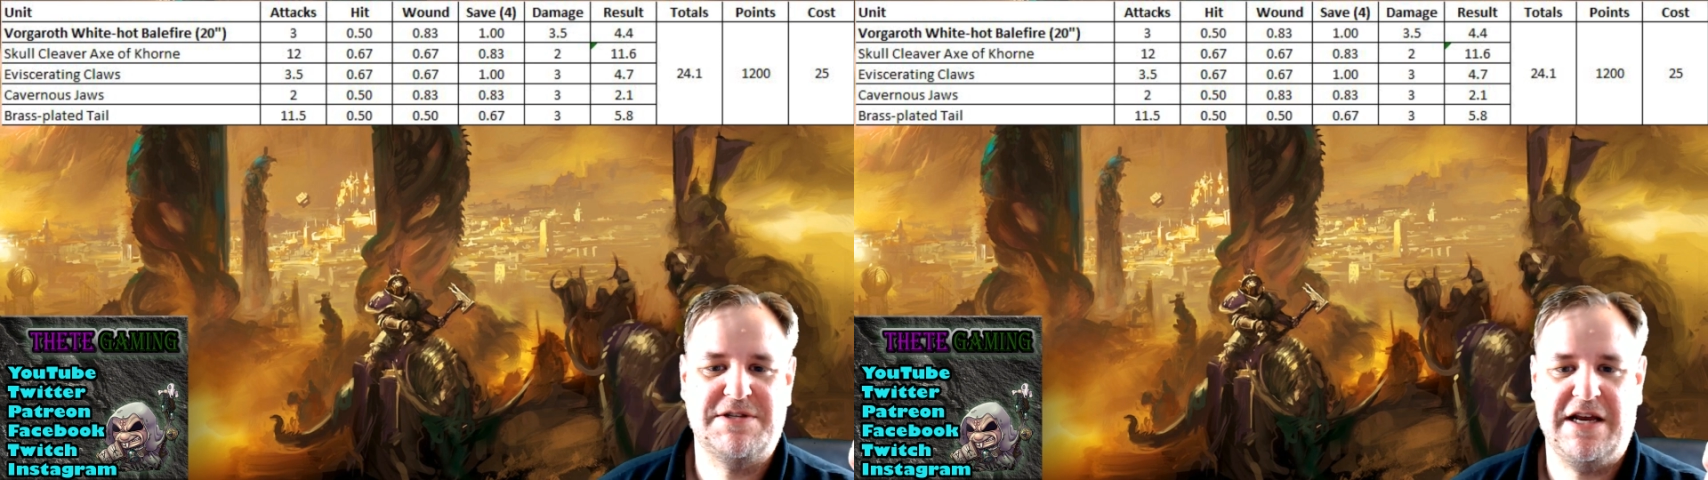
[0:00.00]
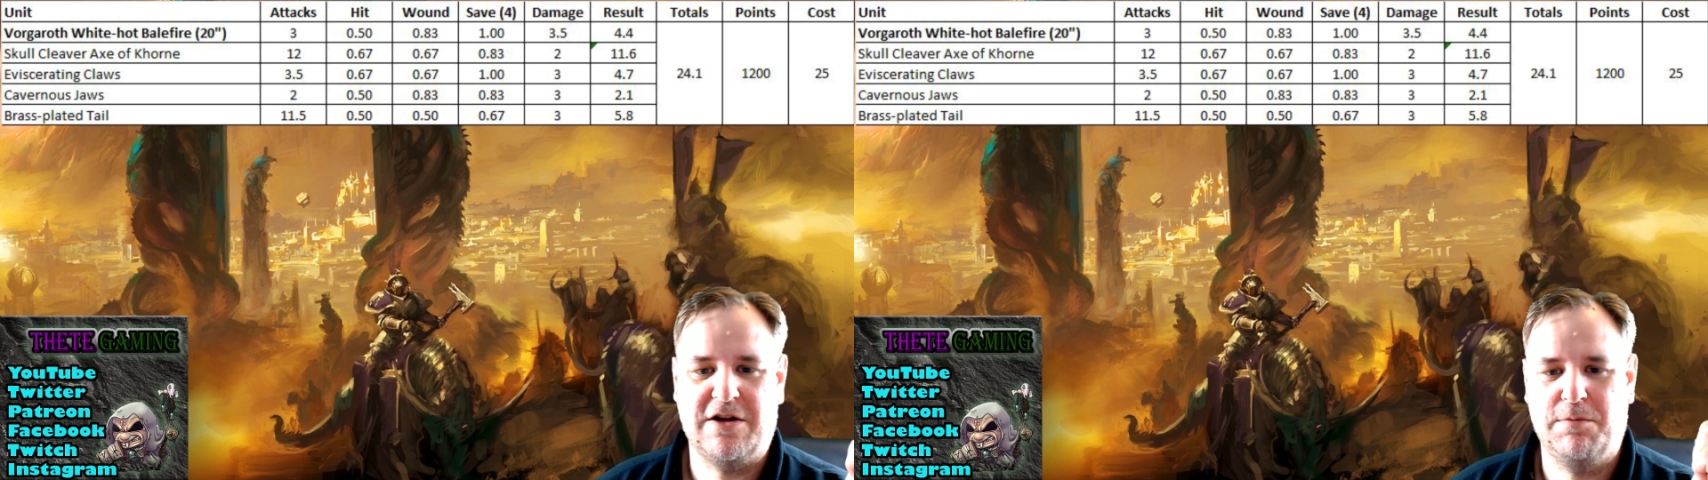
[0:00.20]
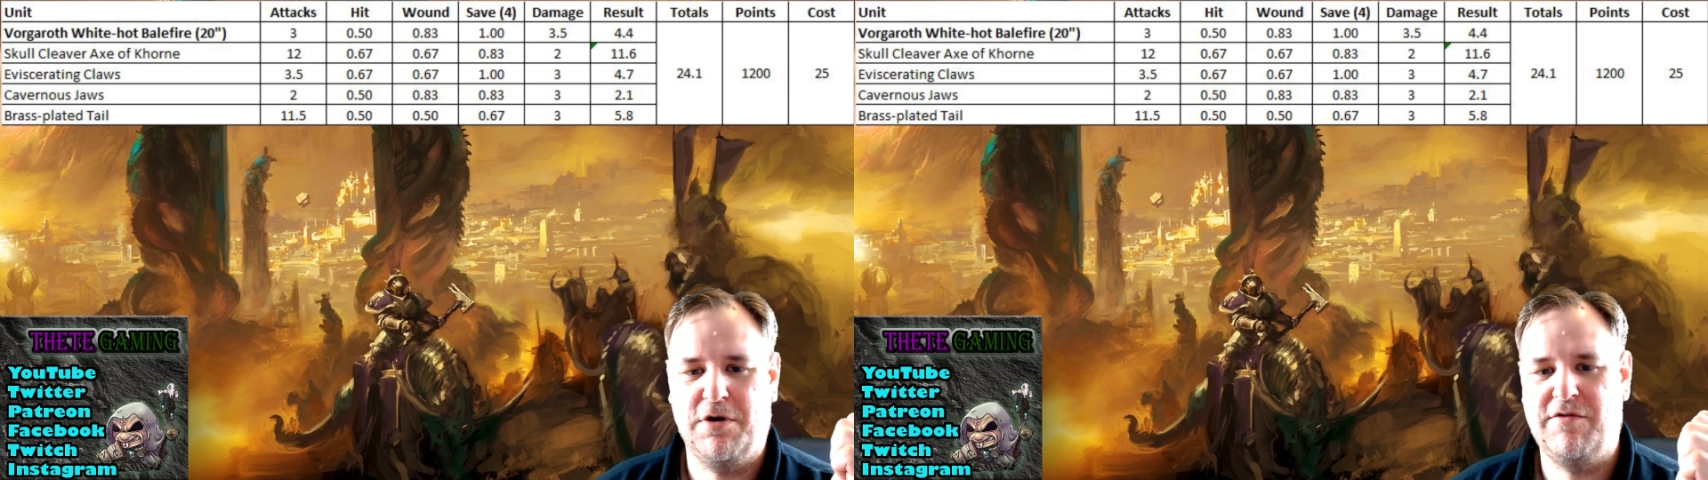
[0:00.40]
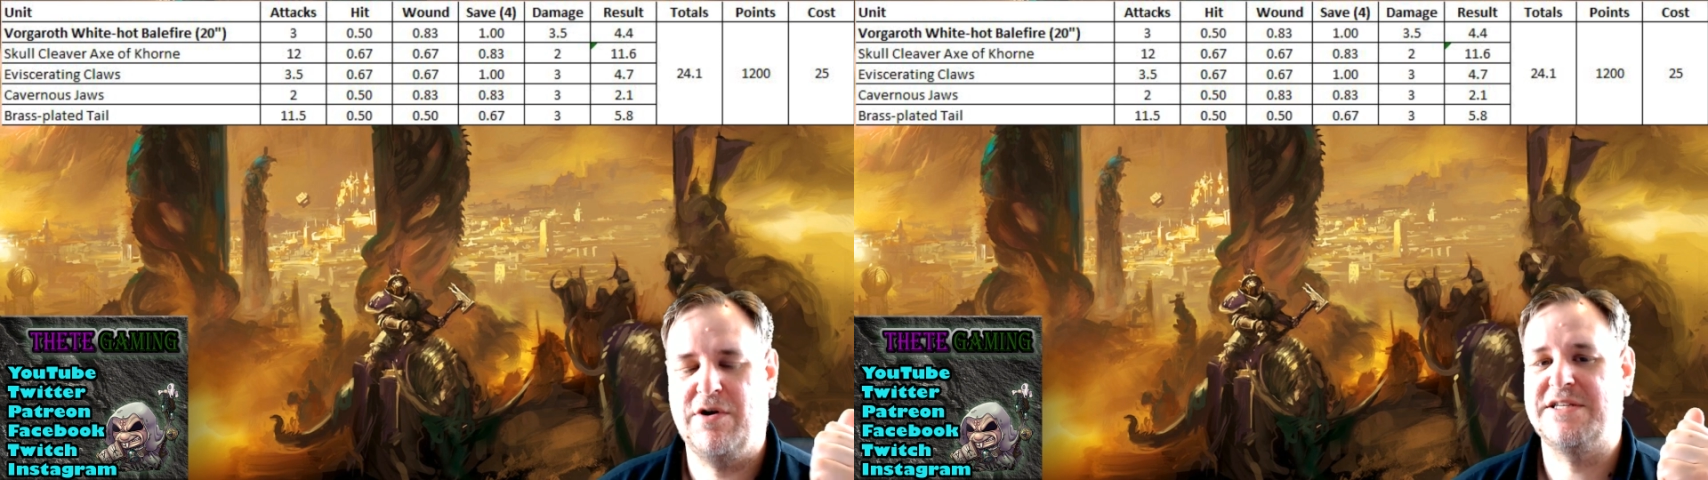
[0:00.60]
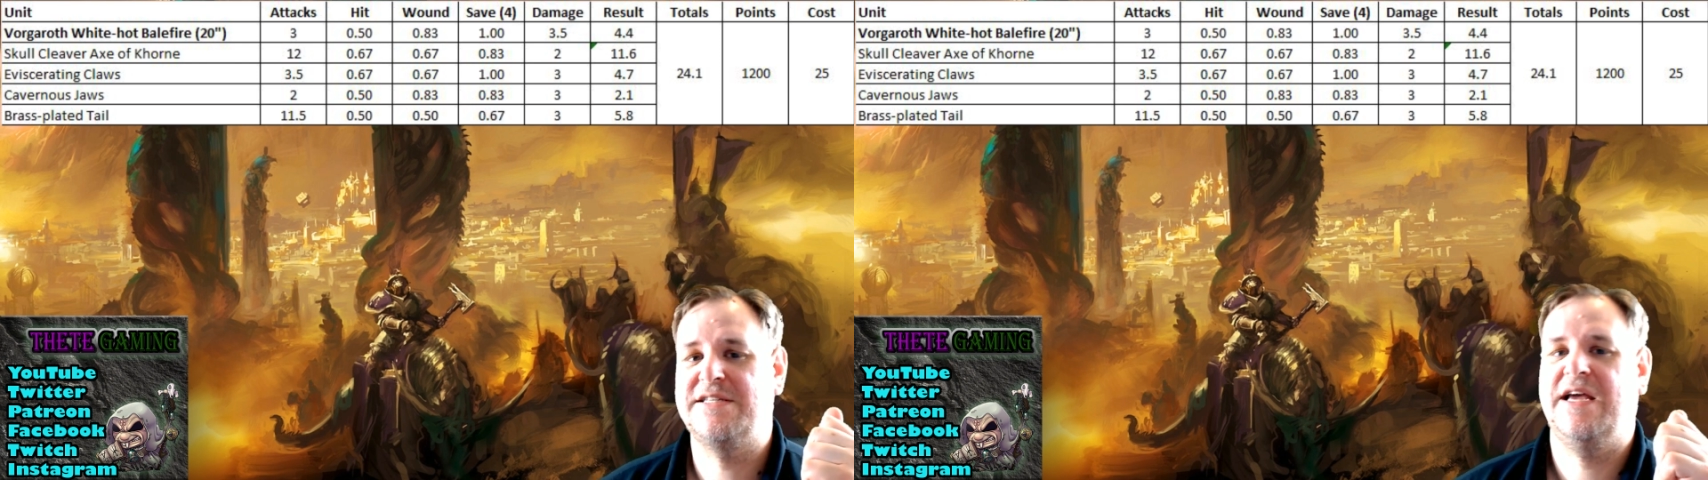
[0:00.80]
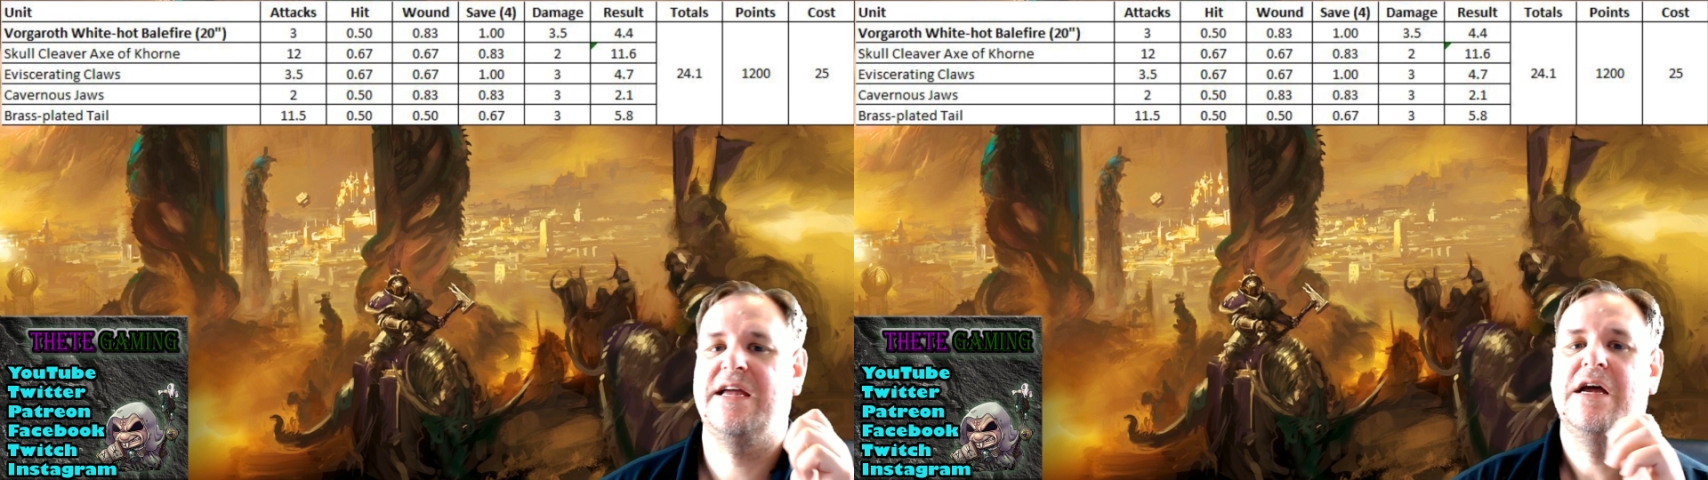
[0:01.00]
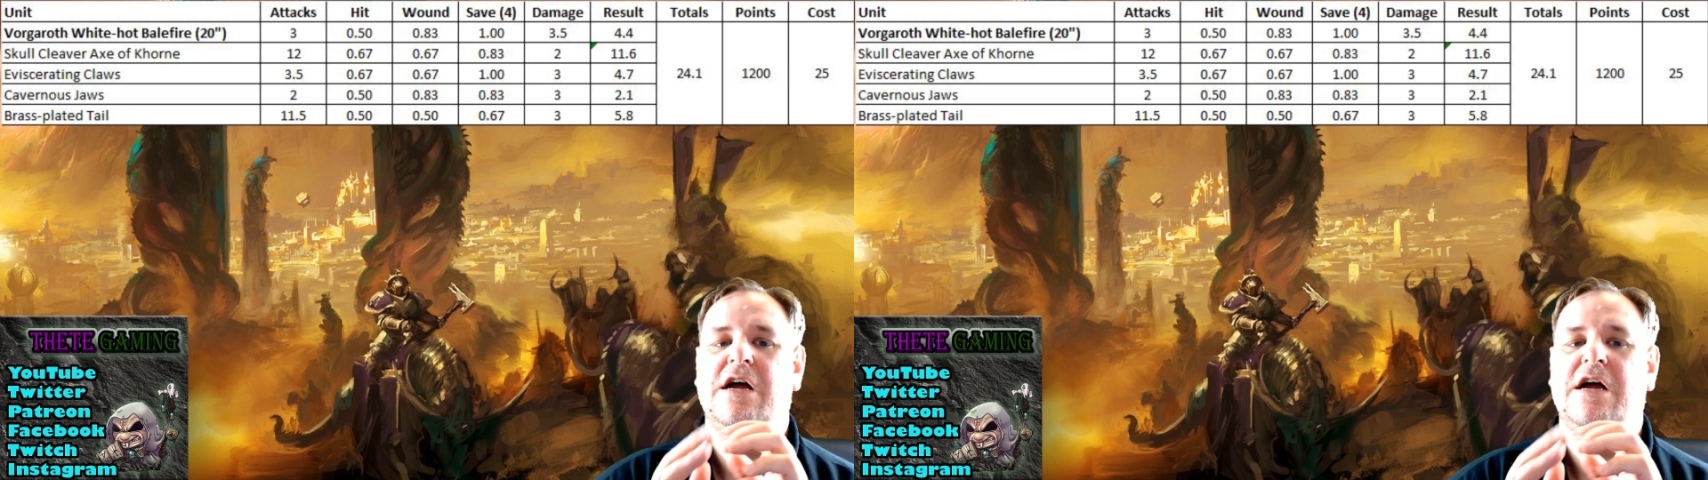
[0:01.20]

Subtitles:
a technical point of view, as I say,